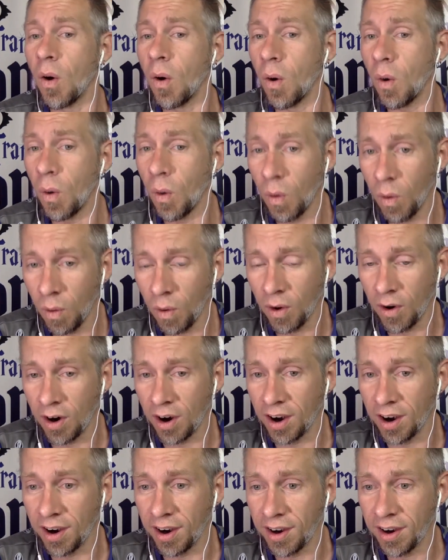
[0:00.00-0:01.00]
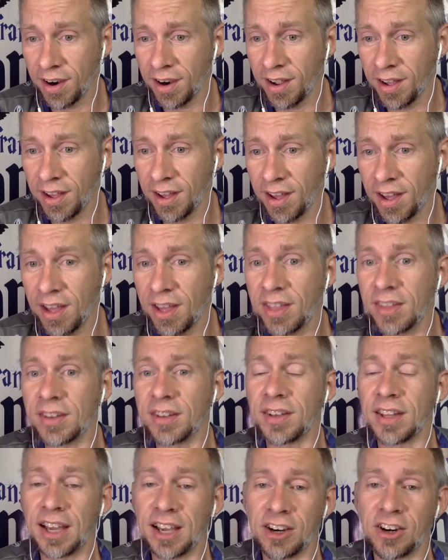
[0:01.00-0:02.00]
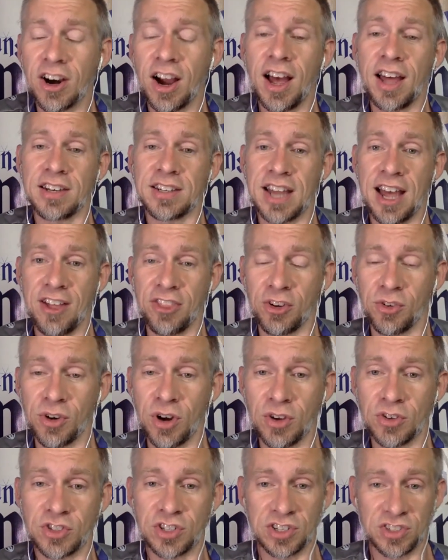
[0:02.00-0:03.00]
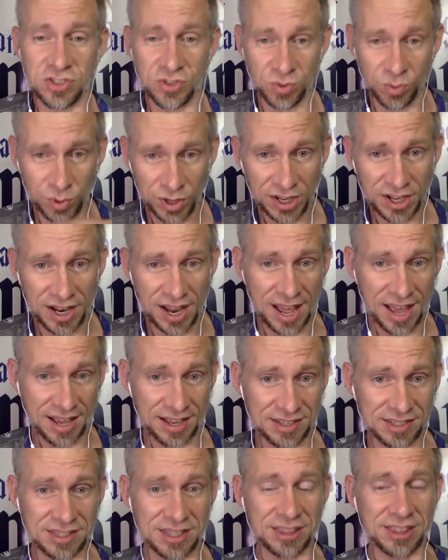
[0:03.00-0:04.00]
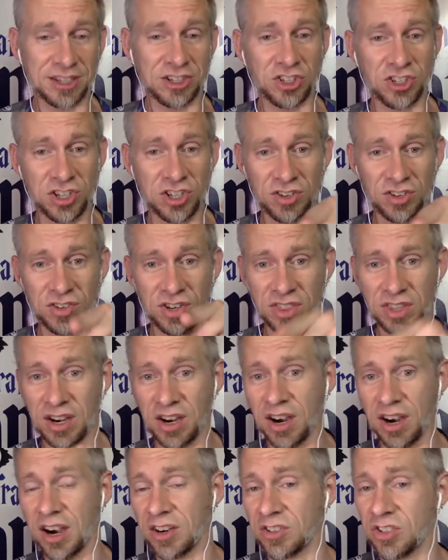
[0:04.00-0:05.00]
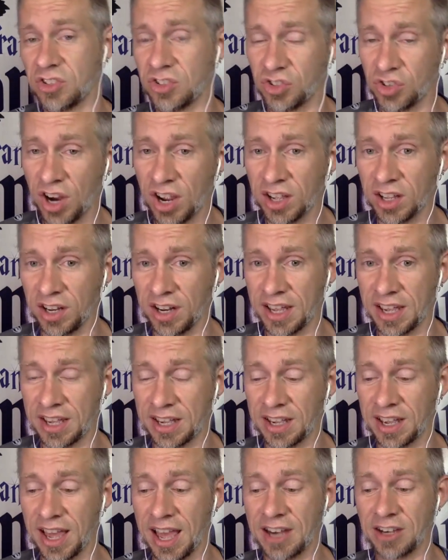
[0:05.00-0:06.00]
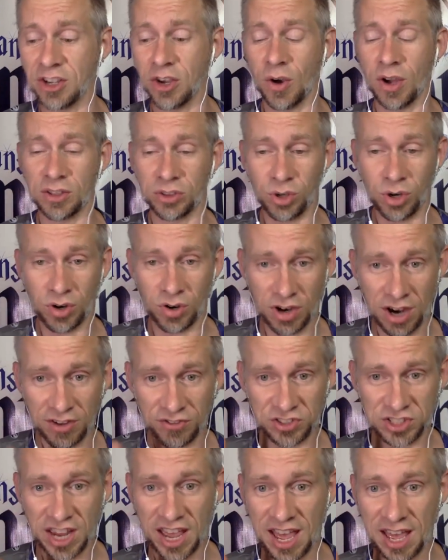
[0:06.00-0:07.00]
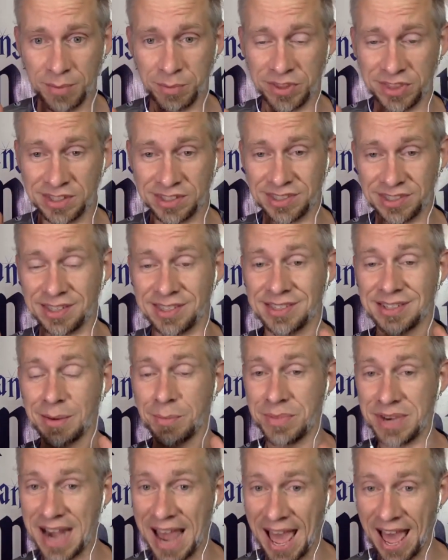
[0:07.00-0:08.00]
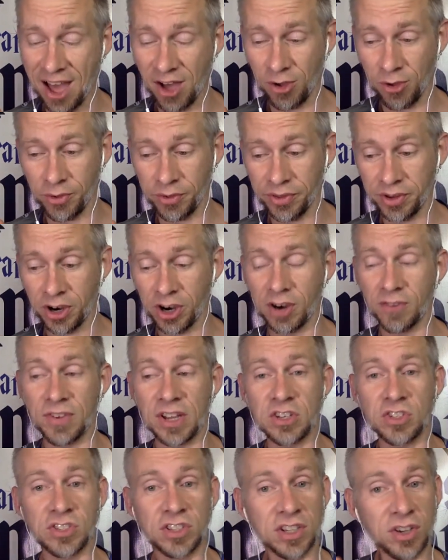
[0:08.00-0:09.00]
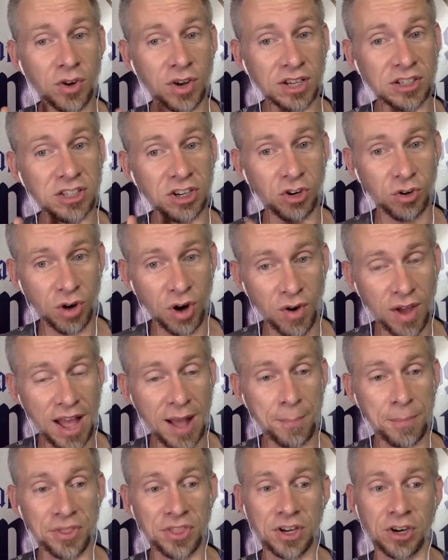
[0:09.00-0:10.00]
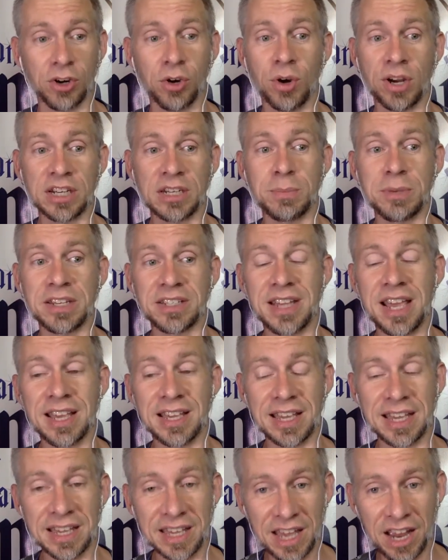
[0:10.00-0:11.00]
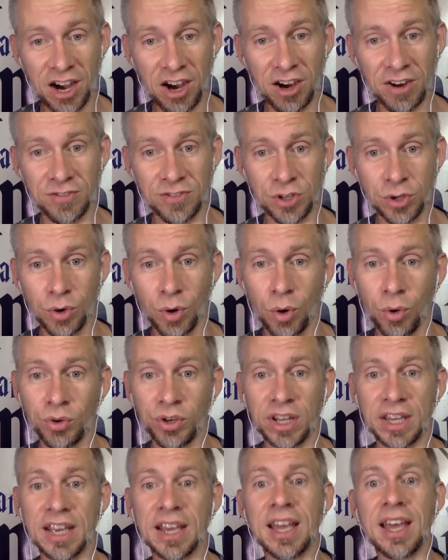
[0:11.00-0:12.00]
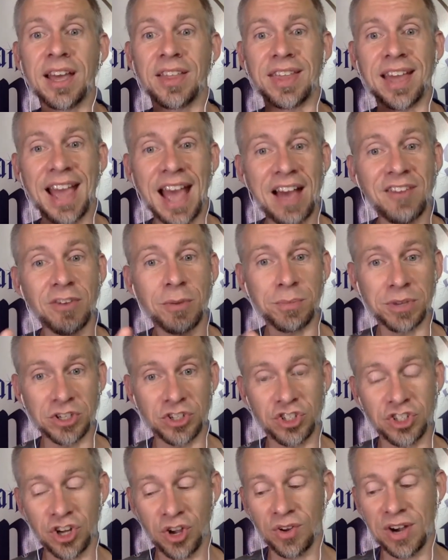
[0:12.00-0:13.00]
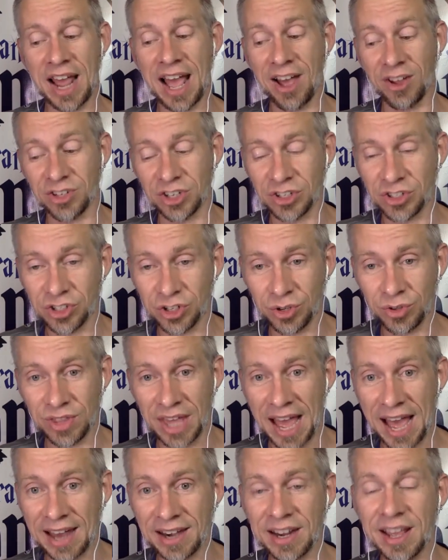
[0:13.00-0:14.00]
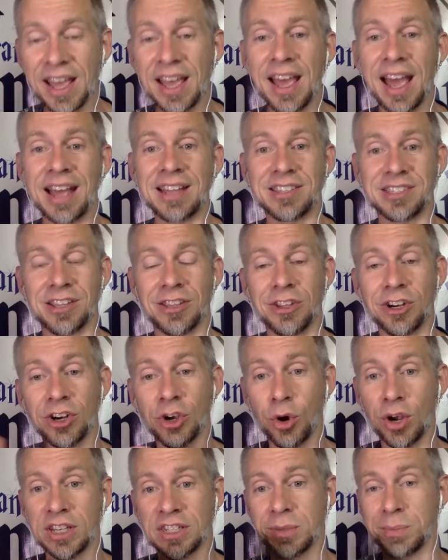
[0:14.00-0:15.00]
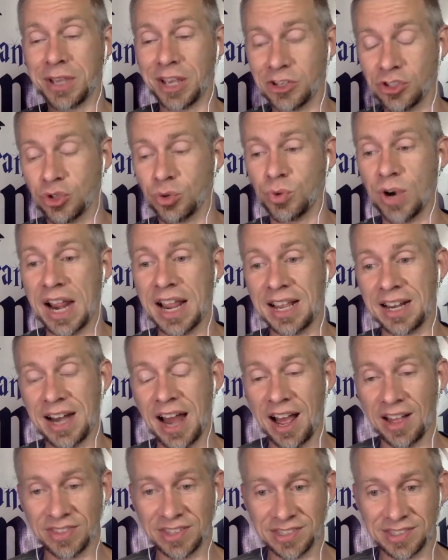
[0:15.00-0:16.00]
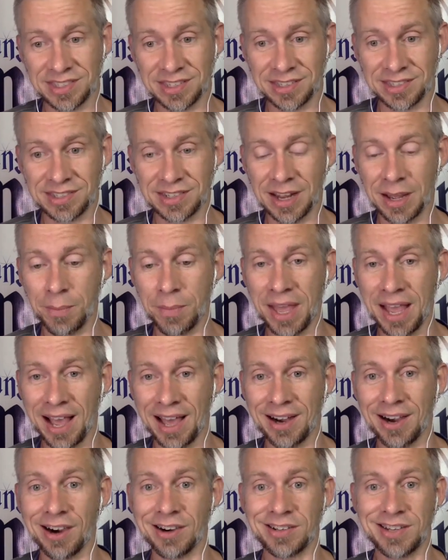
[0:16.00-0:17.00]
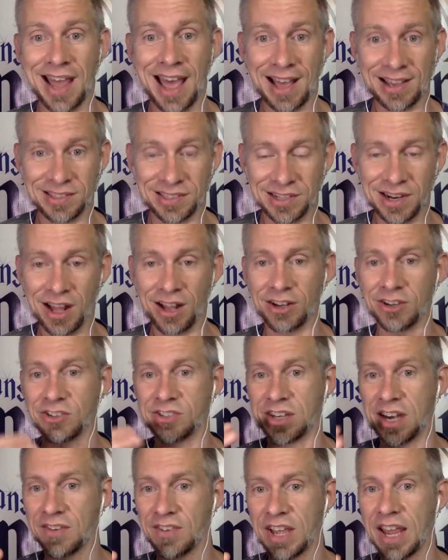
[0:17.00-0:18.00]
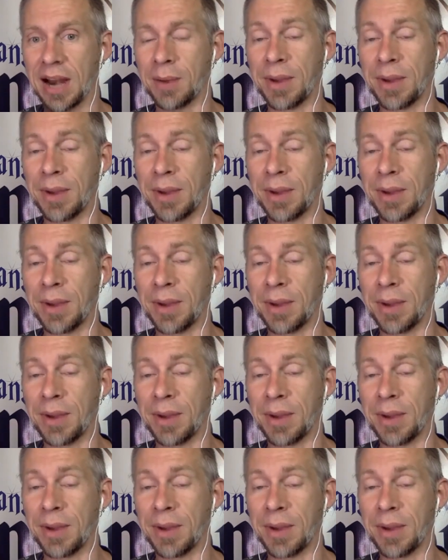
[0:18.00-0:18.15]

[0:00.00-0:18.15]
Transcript: Or later on down the road, just realize that the children that are struggling and going through a rough time in the system now are eventually going to grow up and they're going to be taking care of you, only they haven't been shown how to do that. And so they're going to be a drain on the system and our tax dollars and everything.